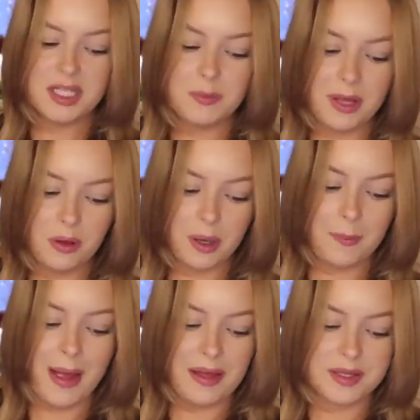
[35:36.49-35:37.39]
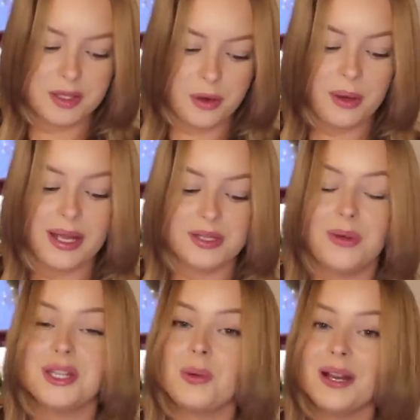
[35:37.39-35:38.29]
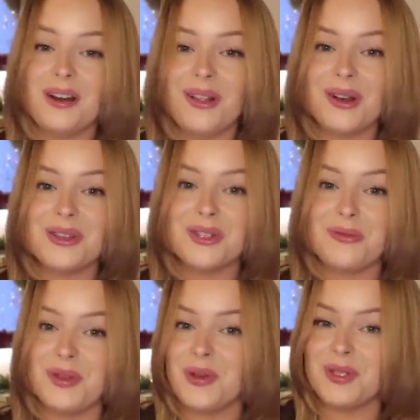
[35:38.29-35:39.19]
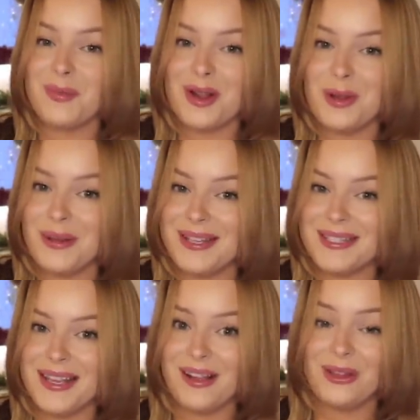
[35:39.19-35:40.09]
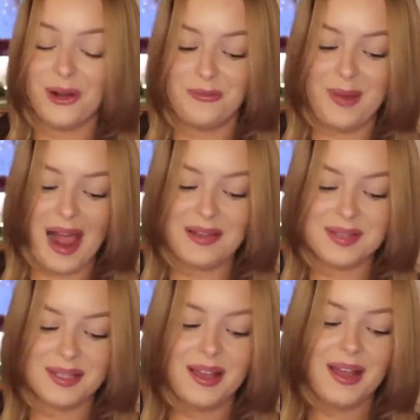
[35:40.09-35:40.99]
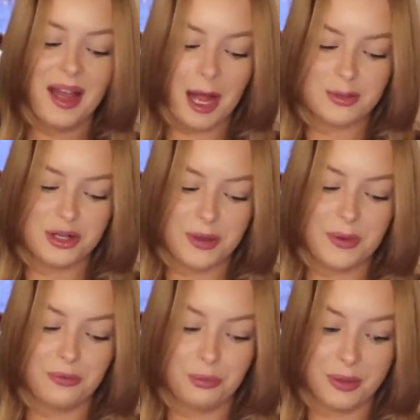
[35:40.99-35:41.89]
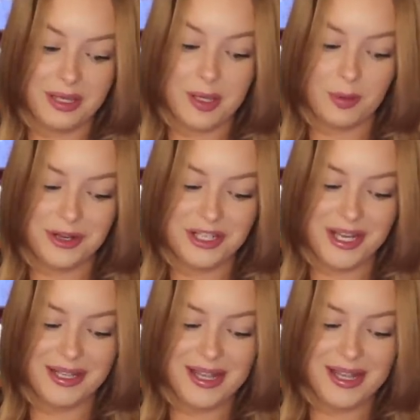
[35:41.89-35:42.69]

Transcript: This milk bath soak is only $20, so if you know somebody who likes to take a lot of baths, I'm sure they would really appreciate